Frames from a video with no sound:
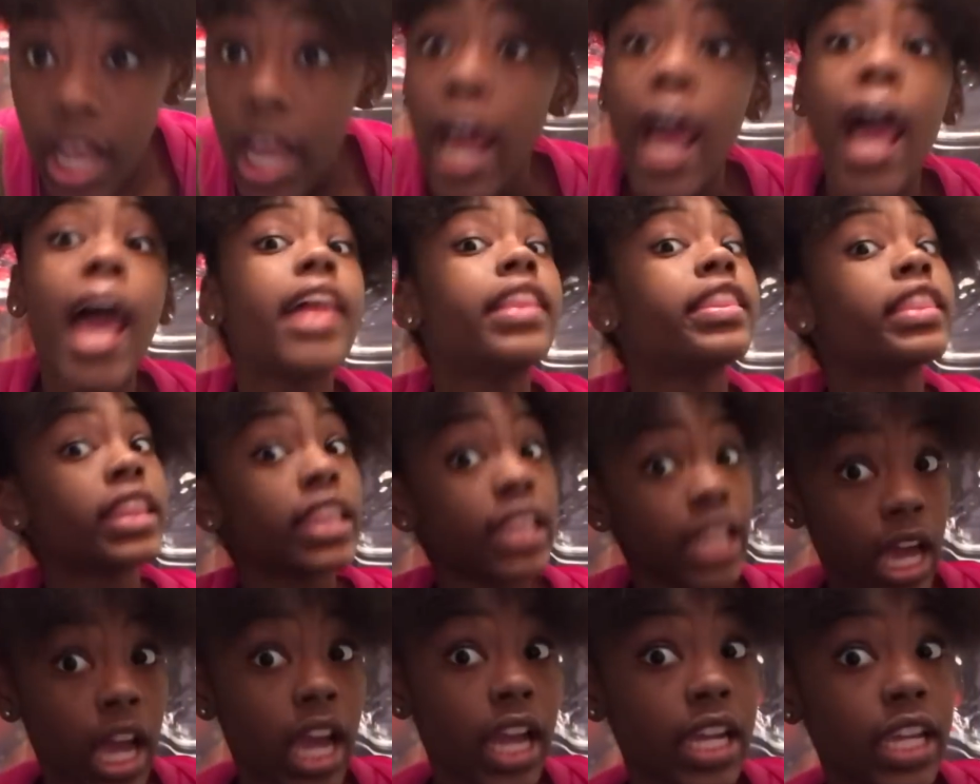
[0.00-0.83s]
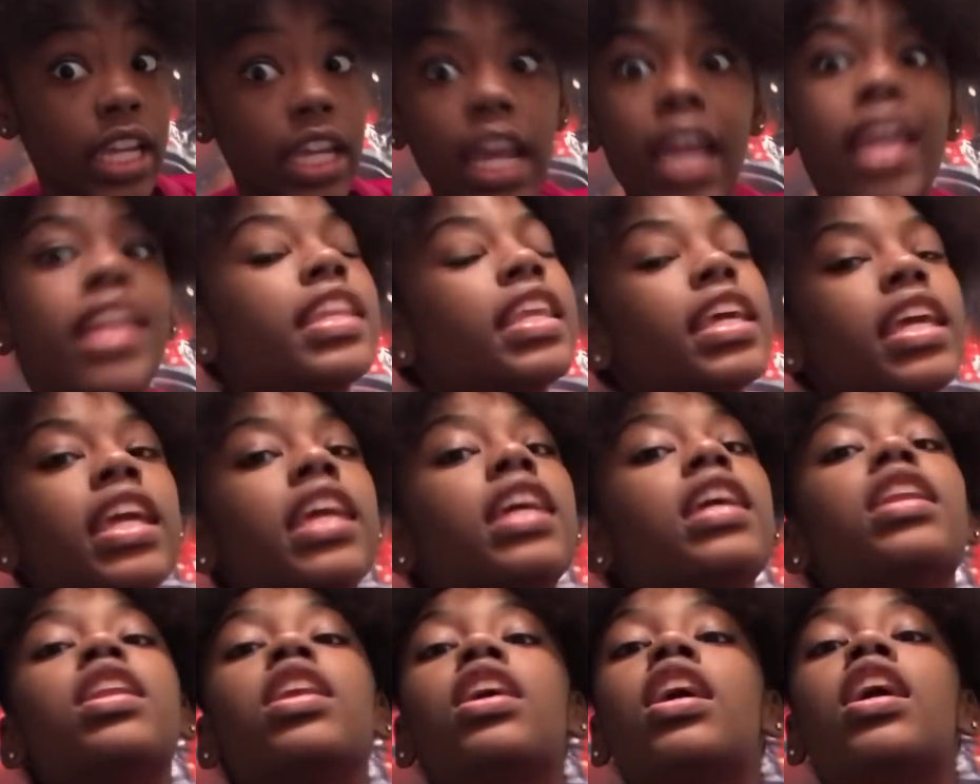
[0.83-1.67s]
And
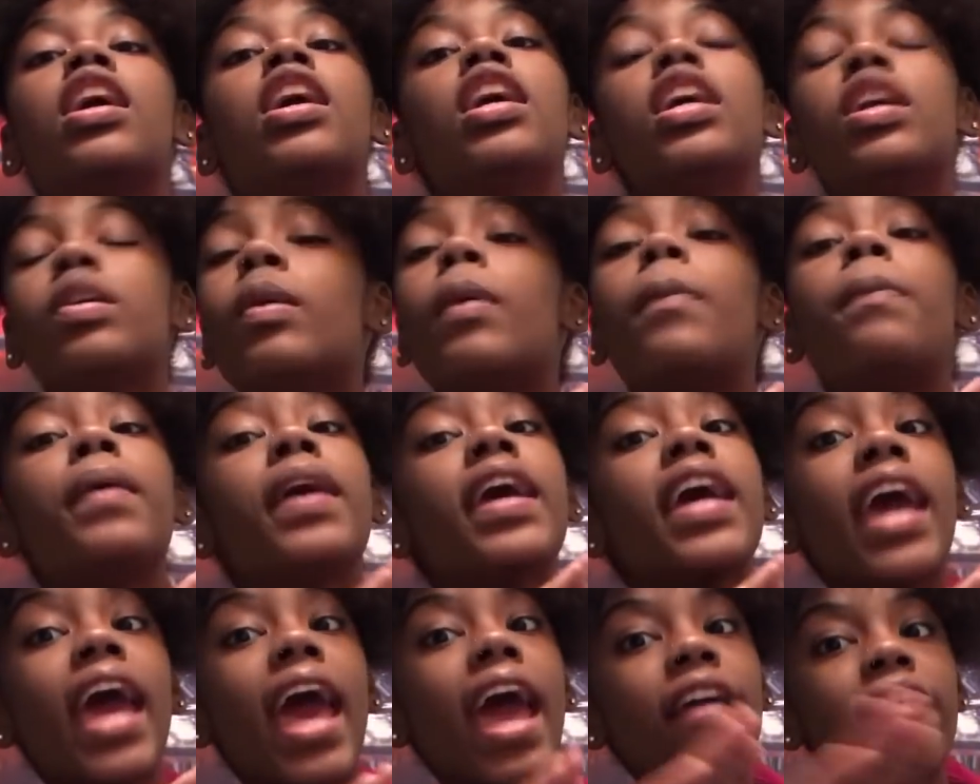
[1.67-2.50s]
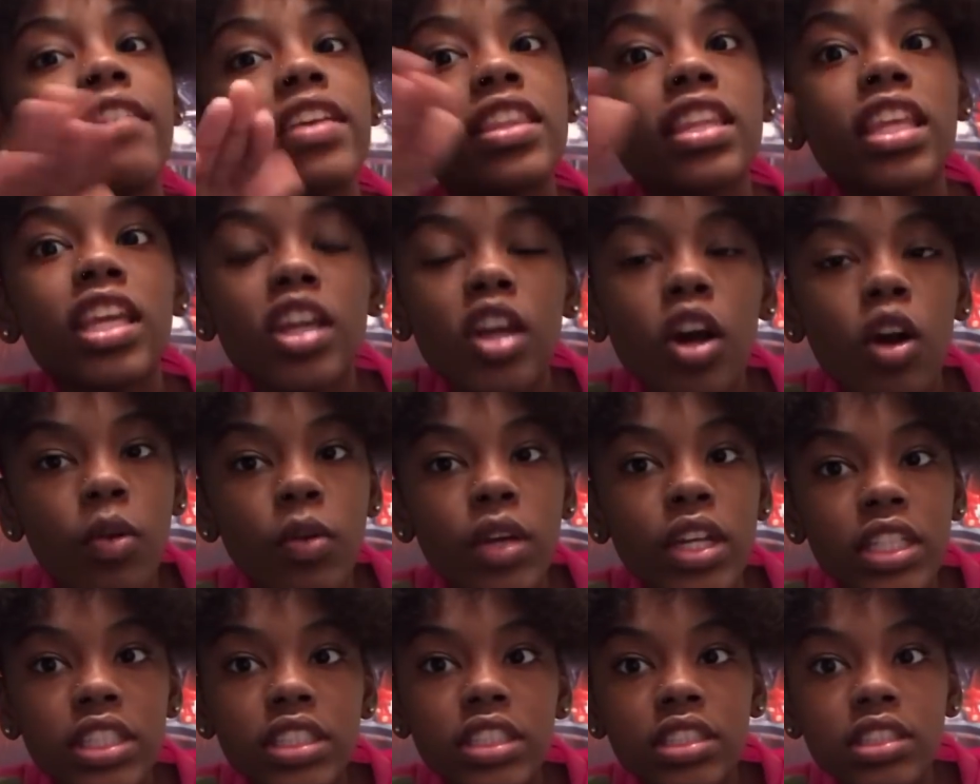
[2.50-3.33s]
then he would put everything on
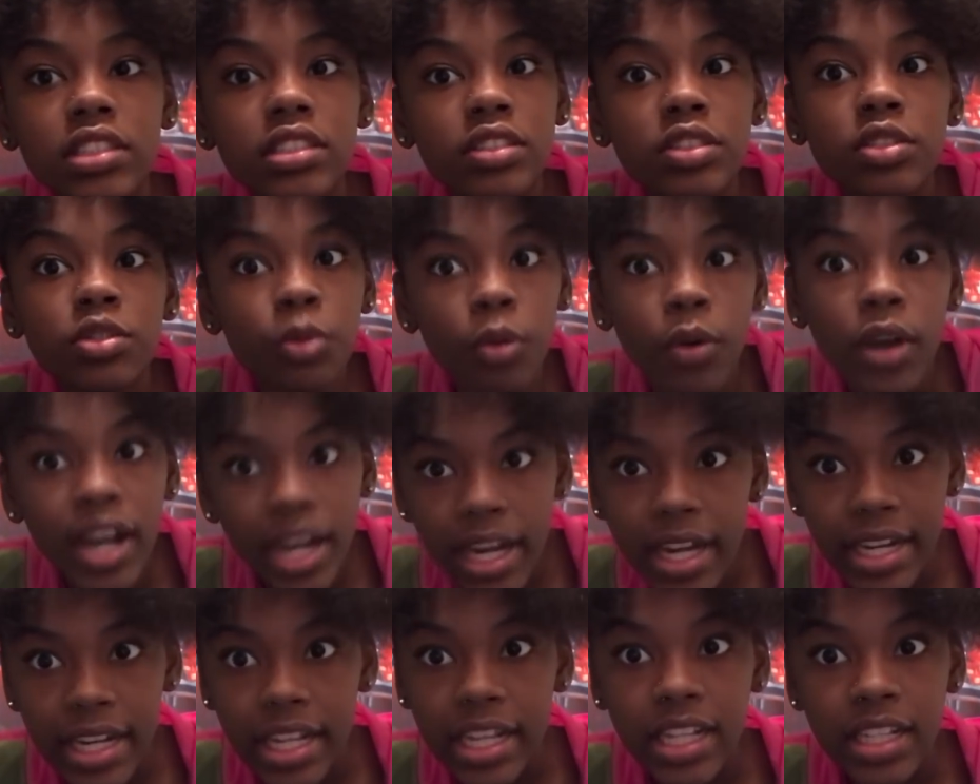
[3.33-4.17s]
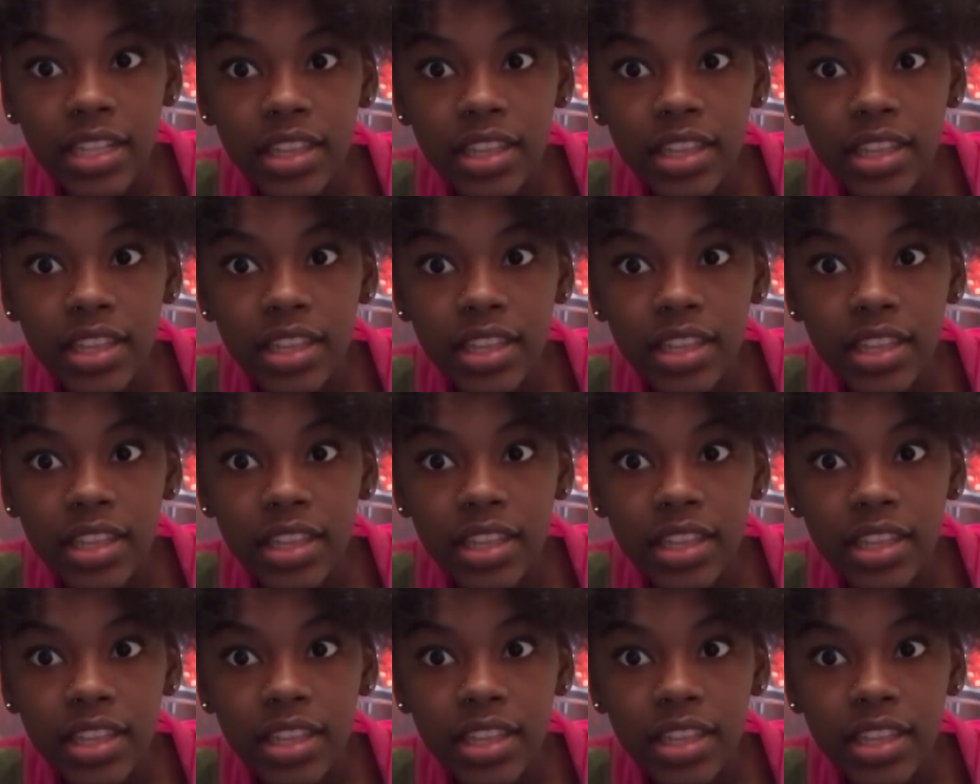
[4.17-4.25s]
his granny.